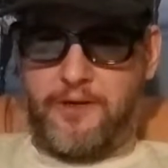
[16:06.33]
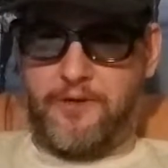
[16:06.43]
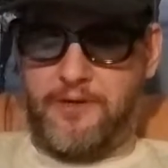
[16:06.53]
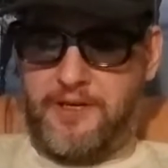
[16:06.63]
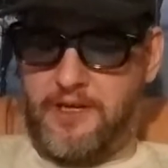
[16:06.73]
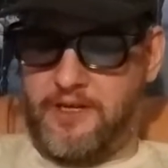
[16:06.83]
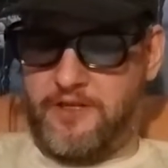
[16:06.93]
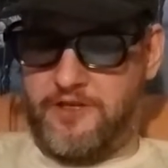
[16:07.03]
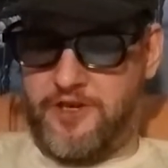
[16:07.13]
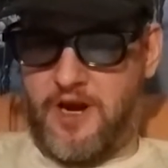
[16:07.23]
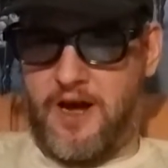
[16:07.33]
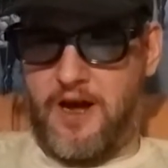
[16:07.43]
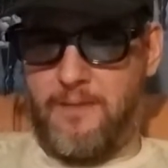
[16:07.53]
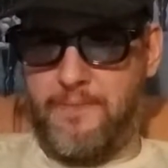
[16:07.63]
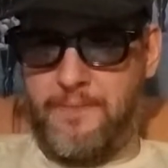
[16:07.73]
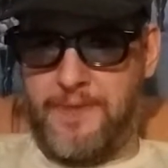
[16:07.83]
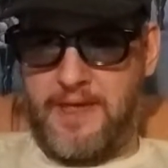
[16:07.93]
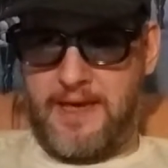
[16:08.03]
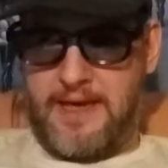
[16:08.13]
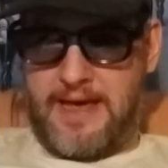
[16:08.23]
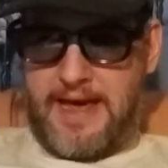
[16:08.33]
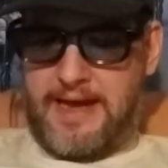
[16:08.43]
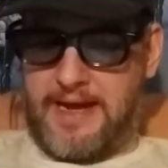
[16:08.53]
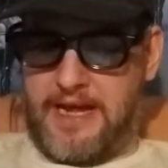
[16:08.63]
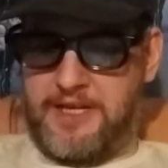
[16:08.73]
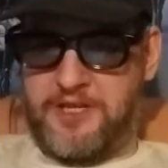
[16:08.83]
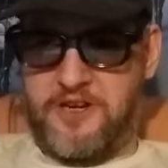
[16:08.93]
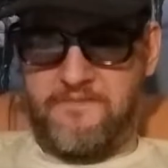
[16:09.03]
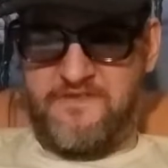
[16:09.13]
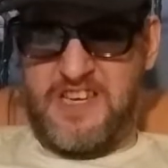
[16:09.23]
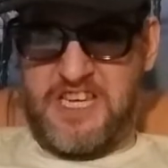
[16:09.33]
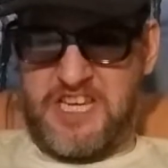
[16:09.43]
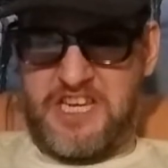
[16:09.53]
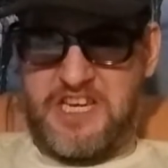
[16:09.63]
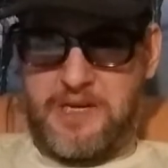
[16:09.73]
could get a job at HMV.